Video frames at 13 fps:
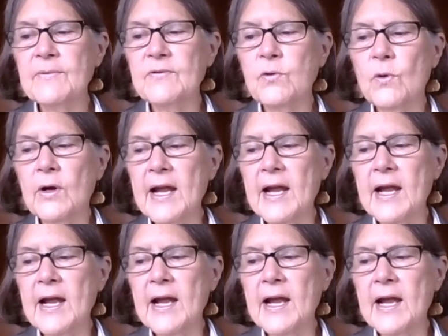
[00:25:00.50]
for
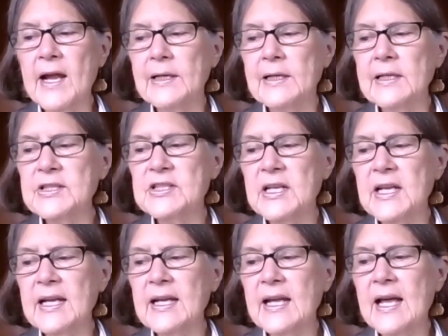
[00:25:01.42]
everyone
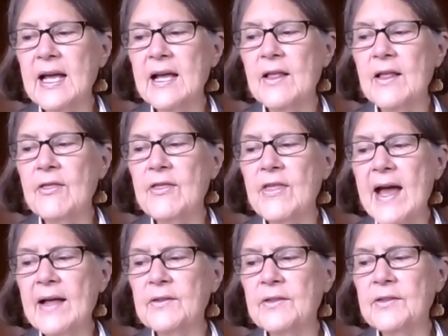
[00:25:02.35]
listening
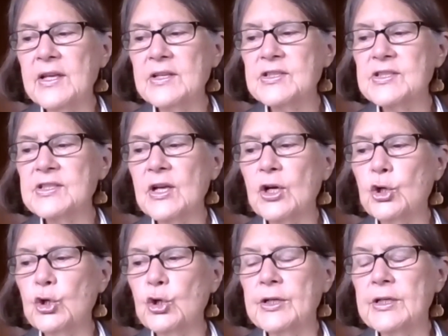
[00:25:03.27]
that this
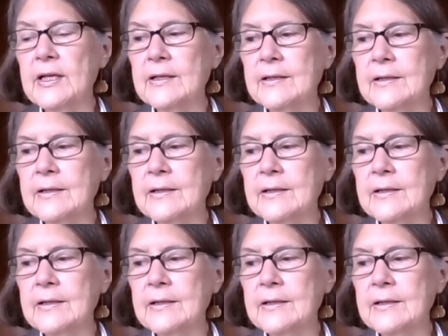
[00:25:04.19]
good,